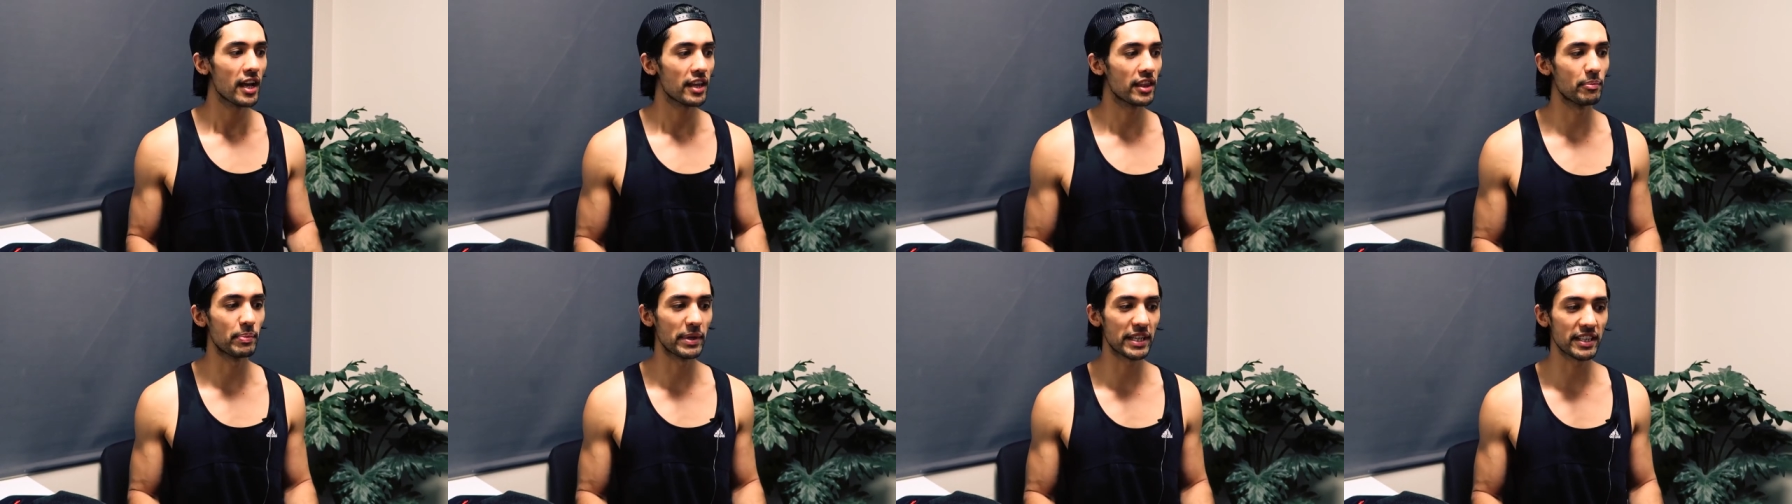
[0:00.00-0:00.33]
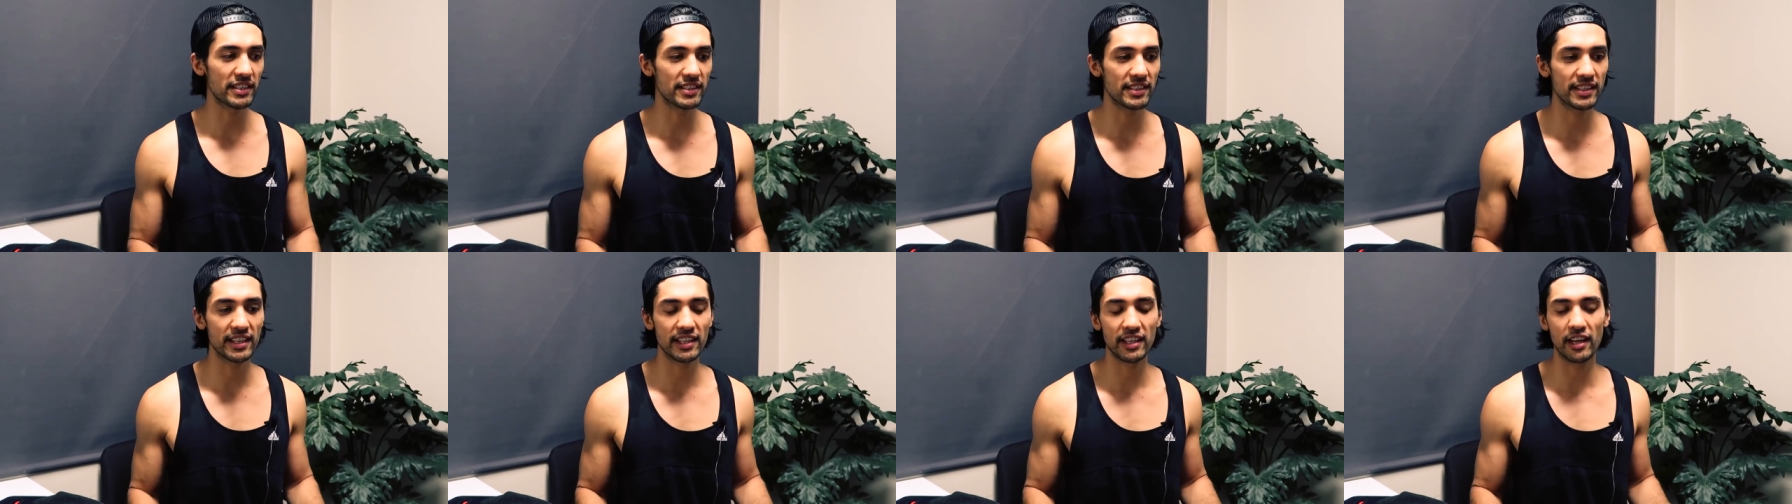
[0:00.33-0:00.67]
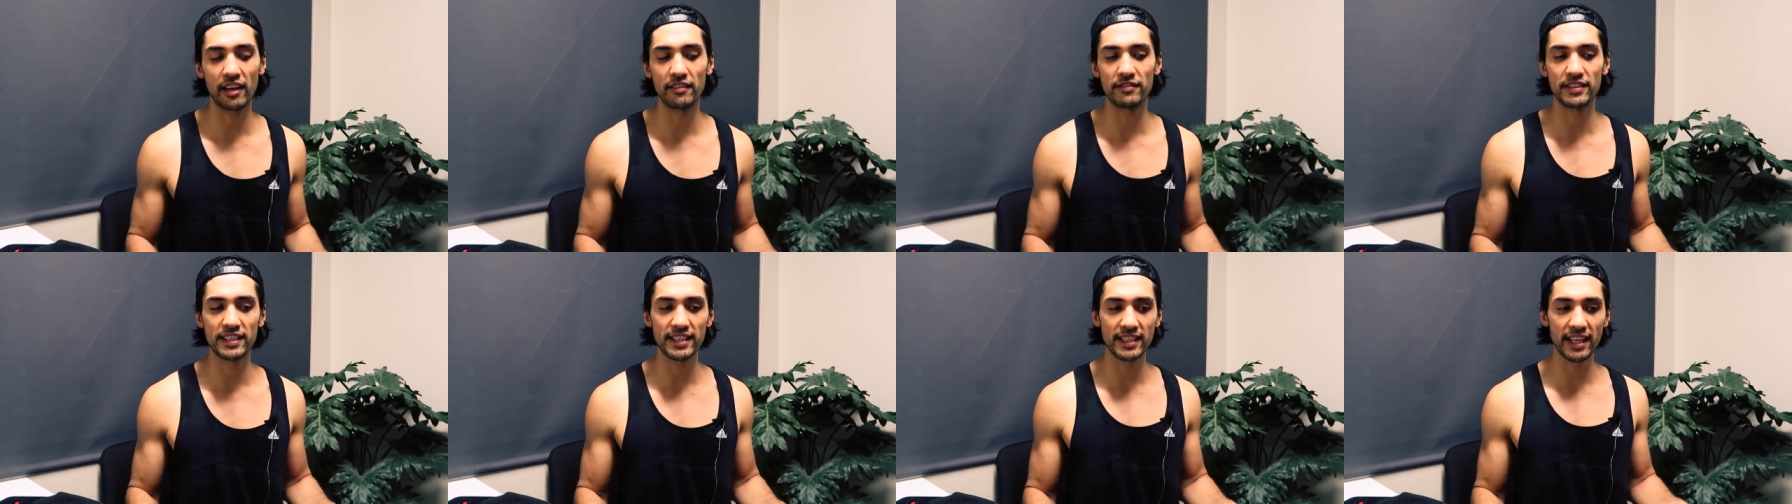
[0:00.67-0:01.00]
the biggest thing
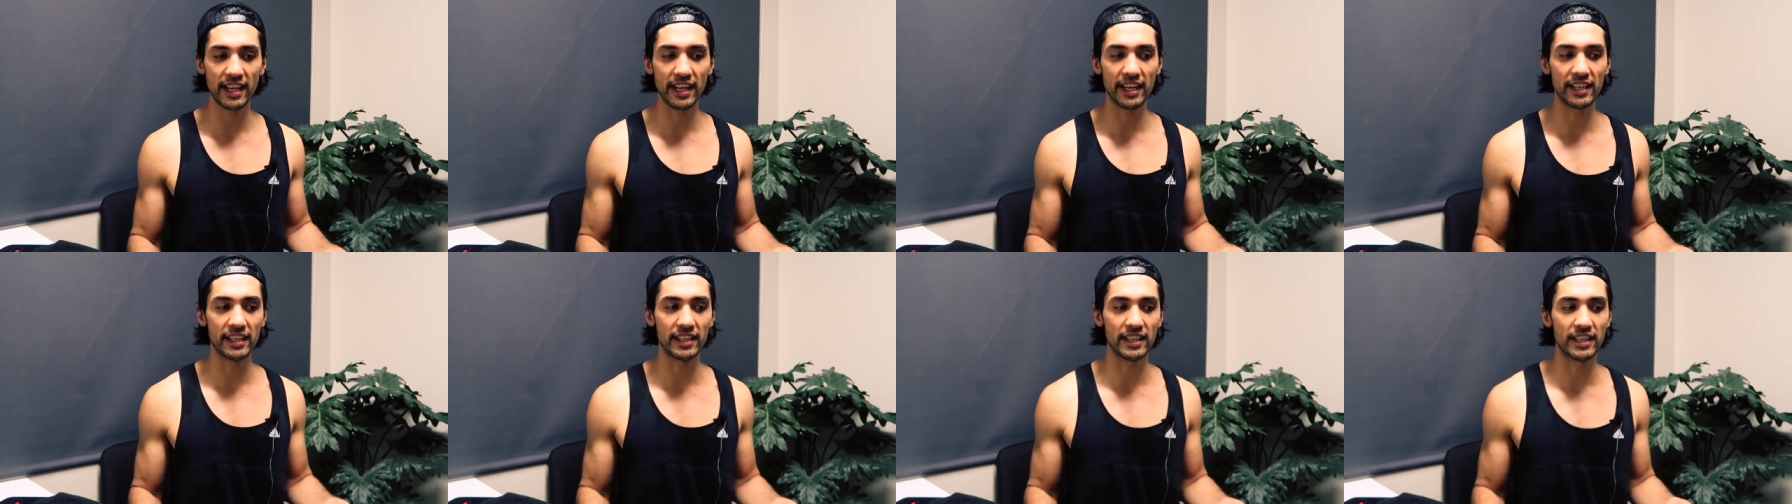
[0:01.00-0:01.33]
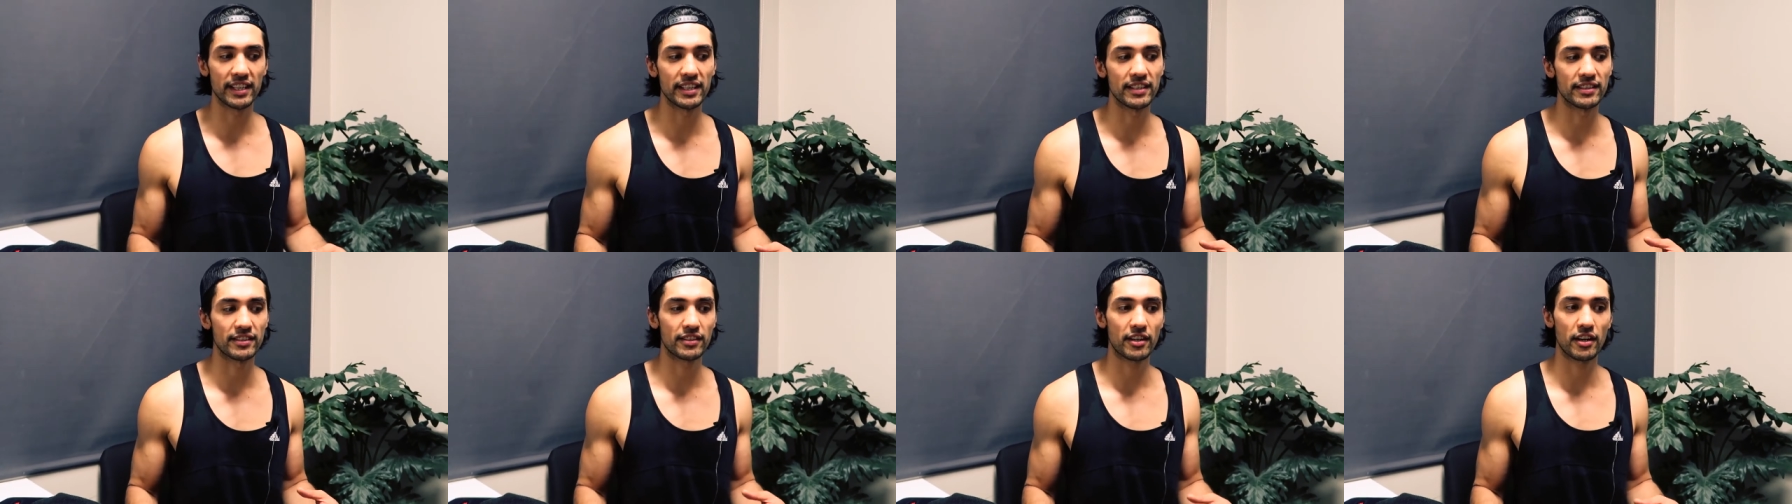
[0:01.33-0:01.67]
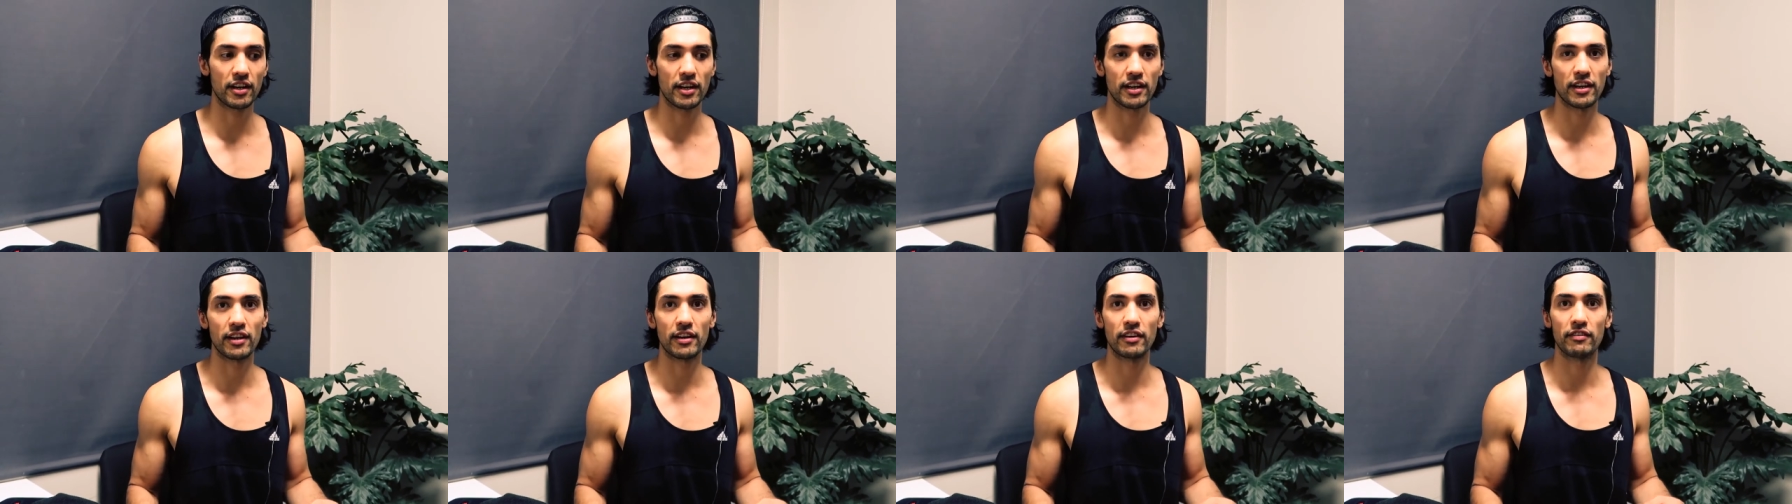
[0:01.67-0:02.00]
I've seen is
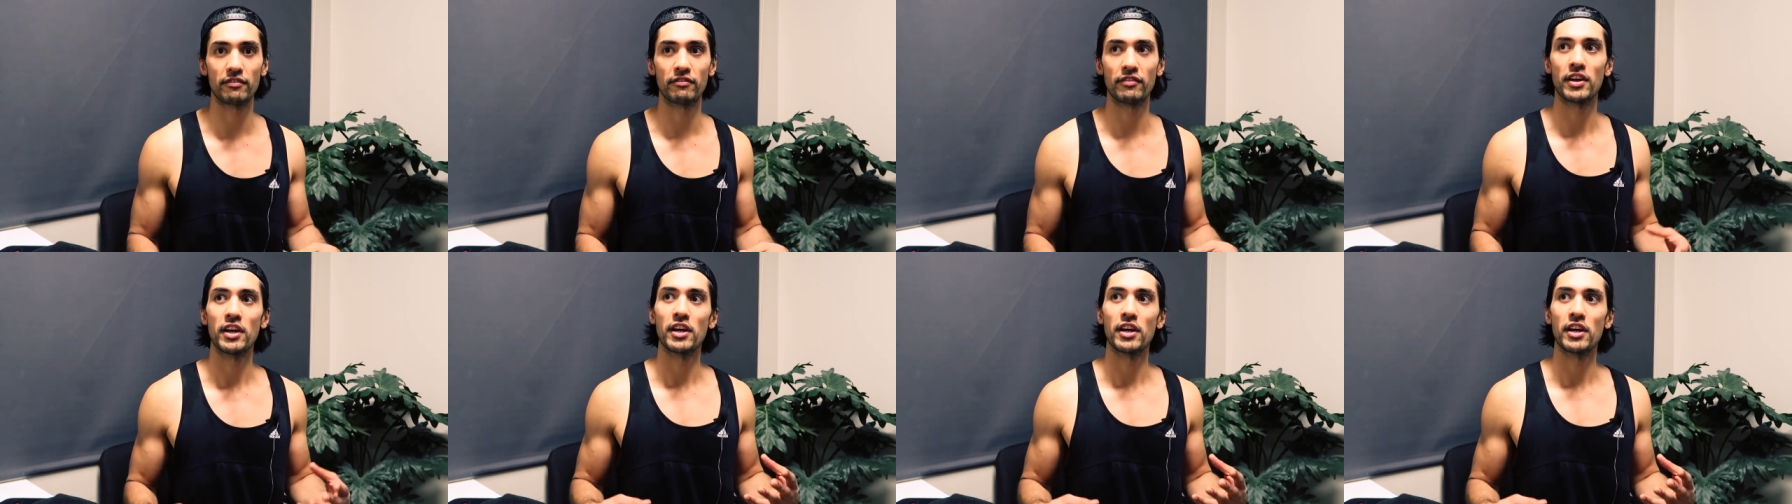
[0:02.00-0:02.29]
kind of